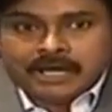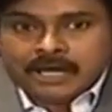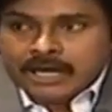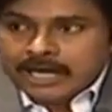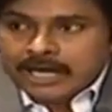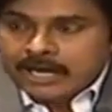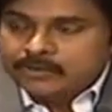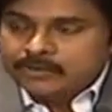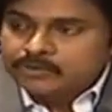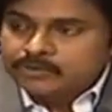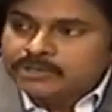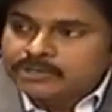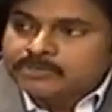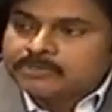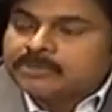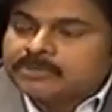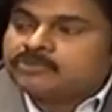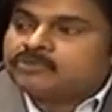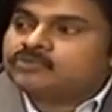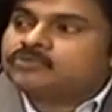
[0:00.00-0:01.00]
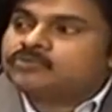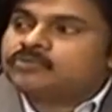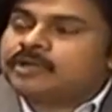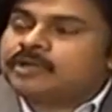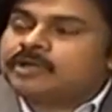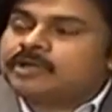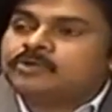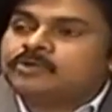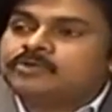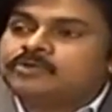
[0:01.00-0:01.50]
I had to come out of
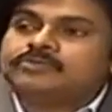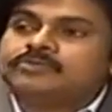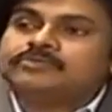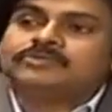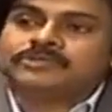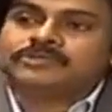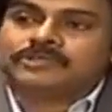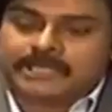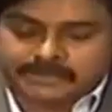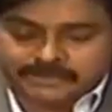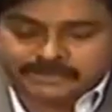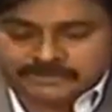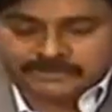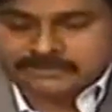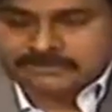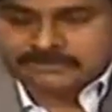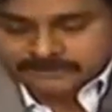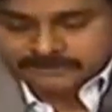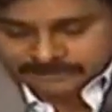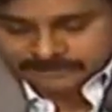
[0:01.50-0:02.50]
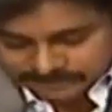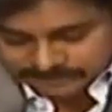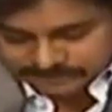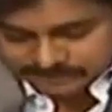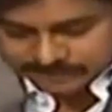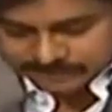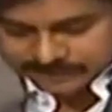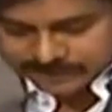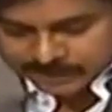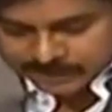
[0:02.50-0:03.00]
my own shackles.
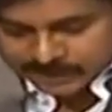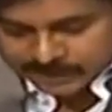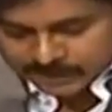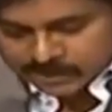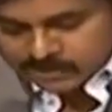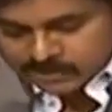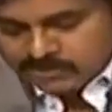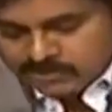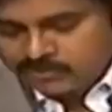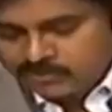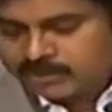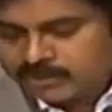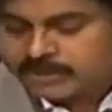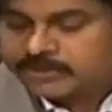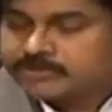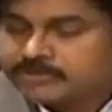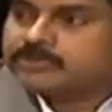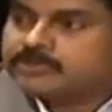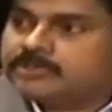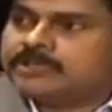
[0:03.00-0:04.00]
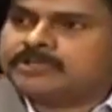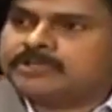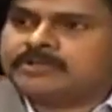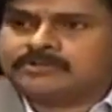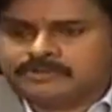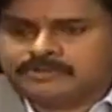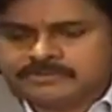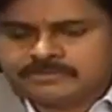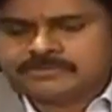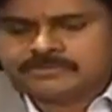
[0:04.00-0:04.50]
So what I
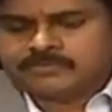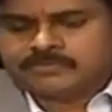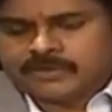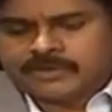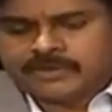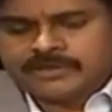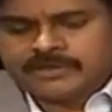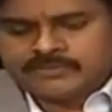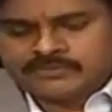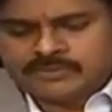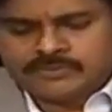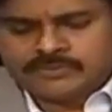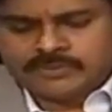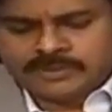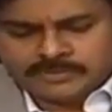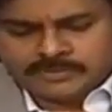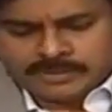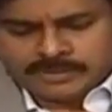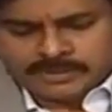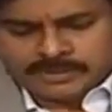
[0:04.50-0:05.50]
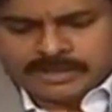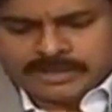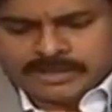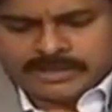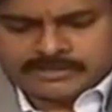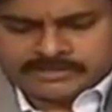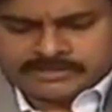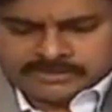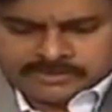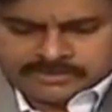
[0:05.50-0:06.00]
did, so finally after becoming an
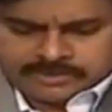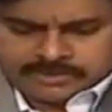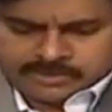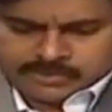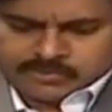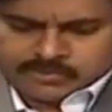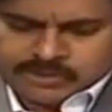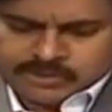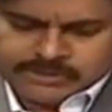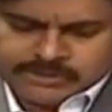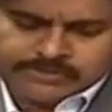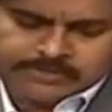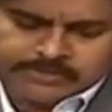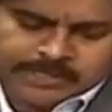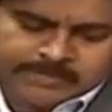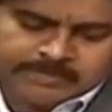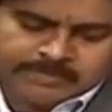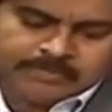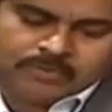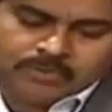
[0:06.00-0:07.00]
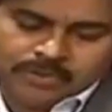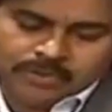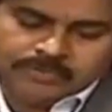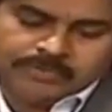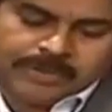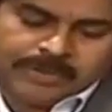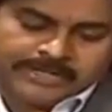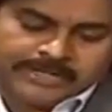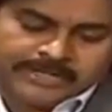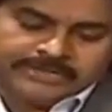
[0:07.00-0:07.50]
actor, so what my whole
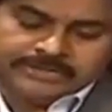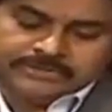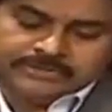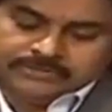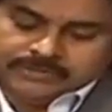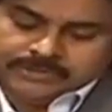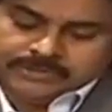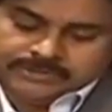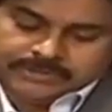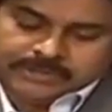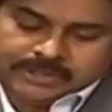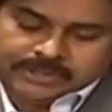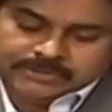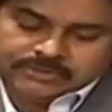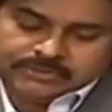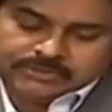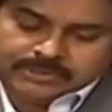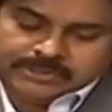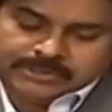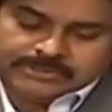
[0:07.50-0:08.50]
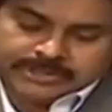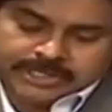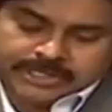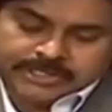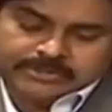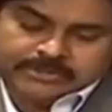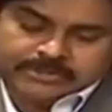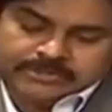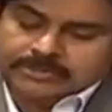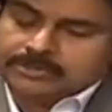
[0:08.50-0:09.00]
passion was, all through my
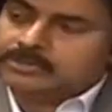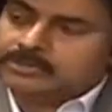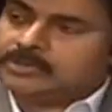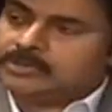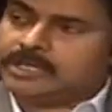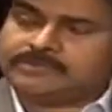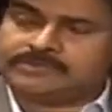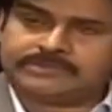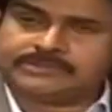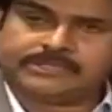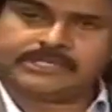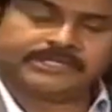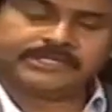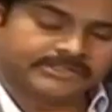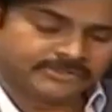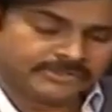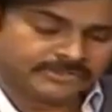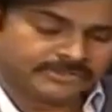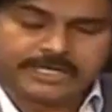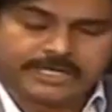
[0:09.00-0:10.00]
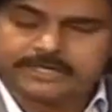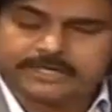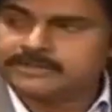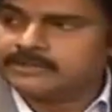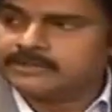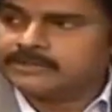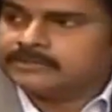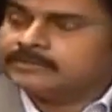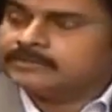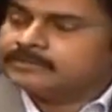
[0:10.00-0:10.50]
childhood, I was studying
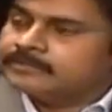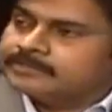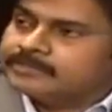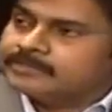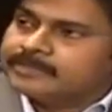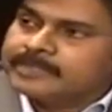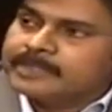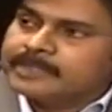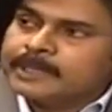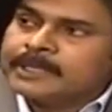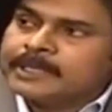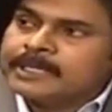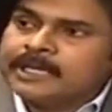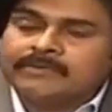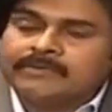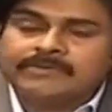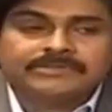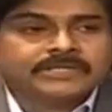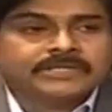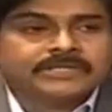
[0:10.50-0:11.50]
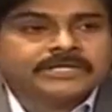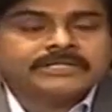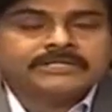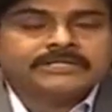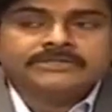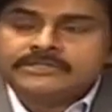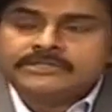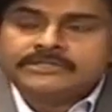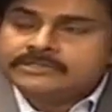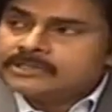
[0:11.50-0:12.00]
society. I was
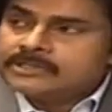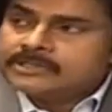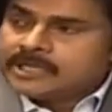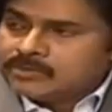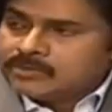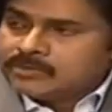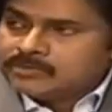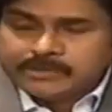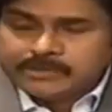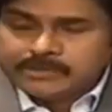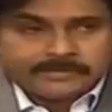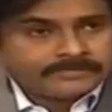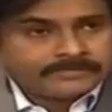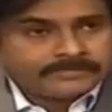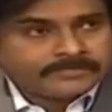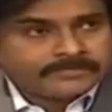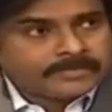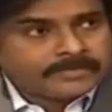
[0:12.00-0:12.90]
studying things around me.